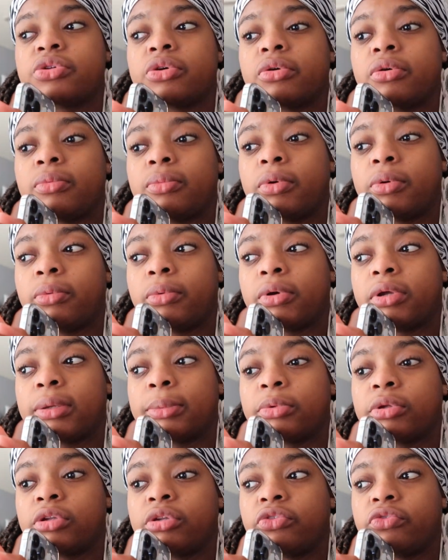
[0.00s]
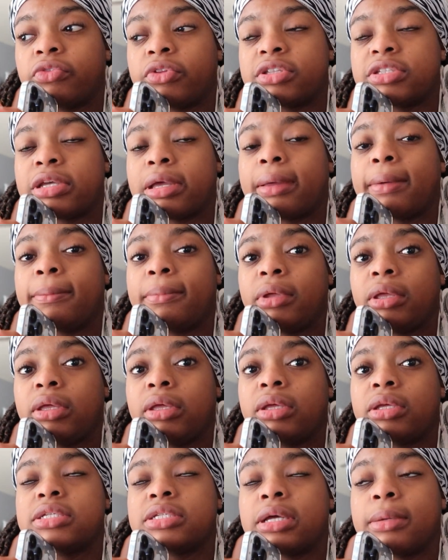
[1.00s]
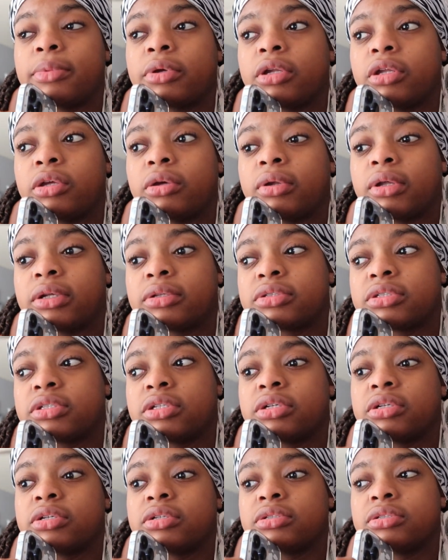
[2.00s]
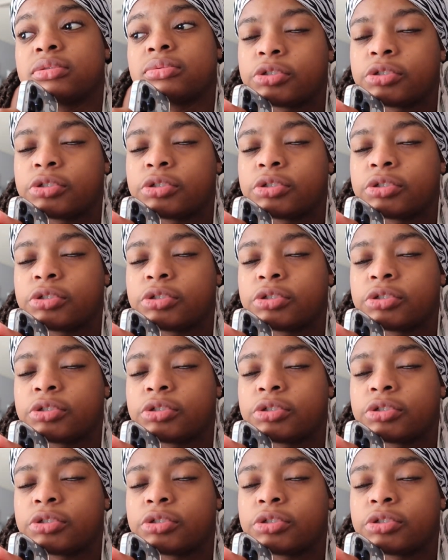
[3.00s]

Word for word: But what I'm gonna do for the time being is I'm gonna go downstairs,